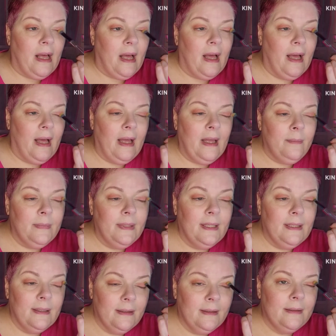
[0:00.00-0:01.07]
I'm
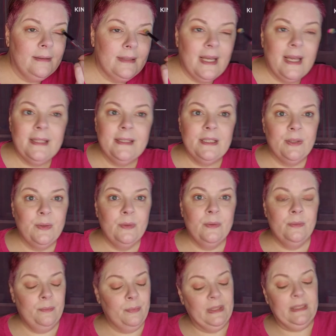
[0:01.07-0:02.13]
gonna tend to
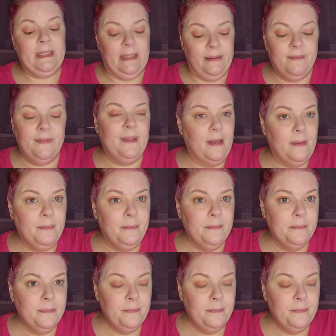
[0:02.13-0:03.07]
believe them,